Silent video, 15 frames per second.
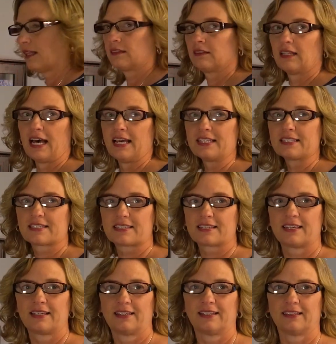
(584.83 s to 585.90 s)

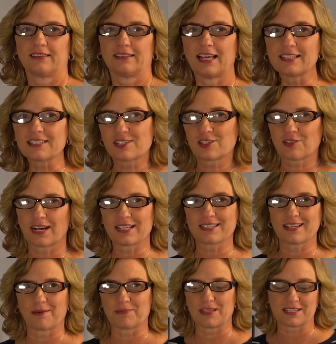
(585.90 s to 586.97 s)
Let's let's
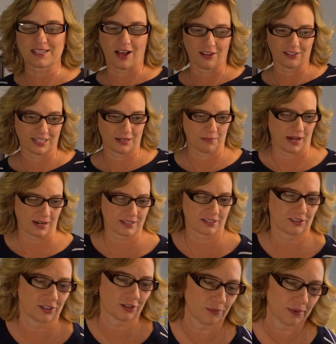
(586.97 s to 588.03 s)
dress up this holiday box
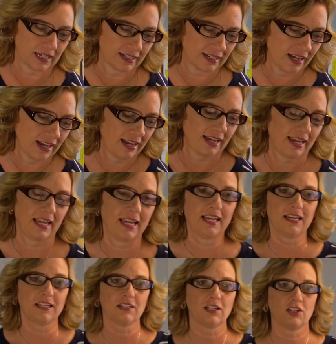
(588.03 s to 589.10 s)
a little bit.
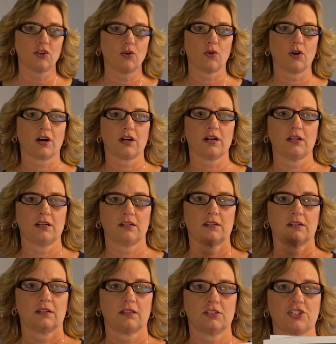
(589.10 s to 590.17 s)
In your
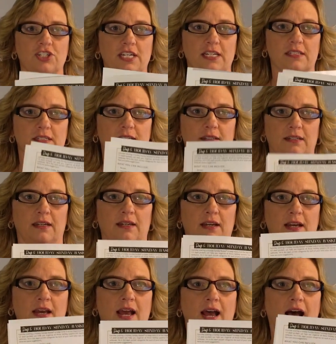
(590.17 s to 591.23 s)
sheet,
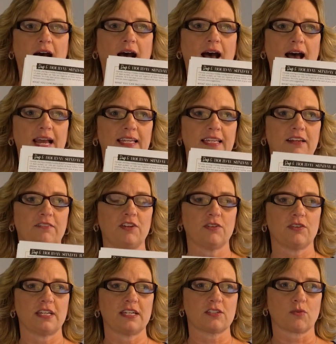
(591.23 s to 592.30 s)
I give
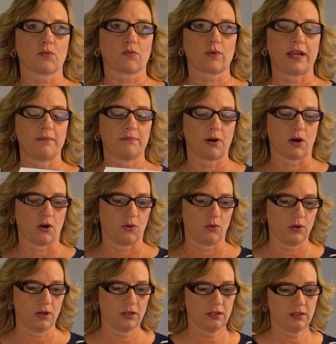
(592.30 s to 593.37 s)
you these
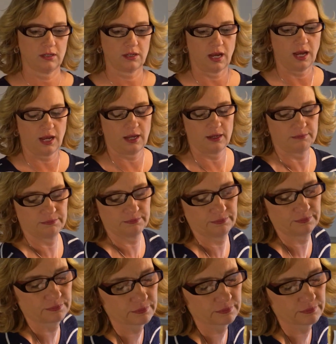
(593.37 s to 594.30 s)
rainbow um,